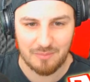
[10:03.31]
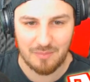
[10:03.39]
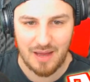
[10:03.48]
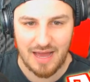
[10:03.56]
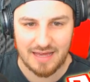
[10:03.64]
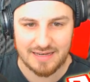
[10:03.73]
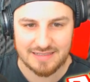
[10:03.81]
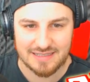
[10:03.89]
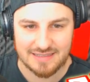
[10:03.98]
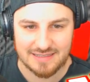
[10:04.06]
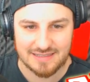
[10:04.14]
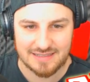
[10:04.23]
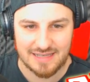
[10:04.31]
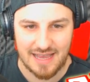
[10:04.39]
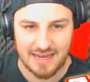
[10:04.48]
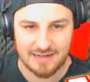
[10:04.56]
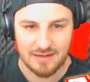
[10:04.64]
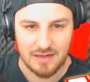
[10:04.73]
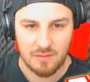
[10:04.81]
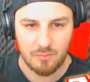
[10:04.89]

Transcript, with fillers: man, it's insane.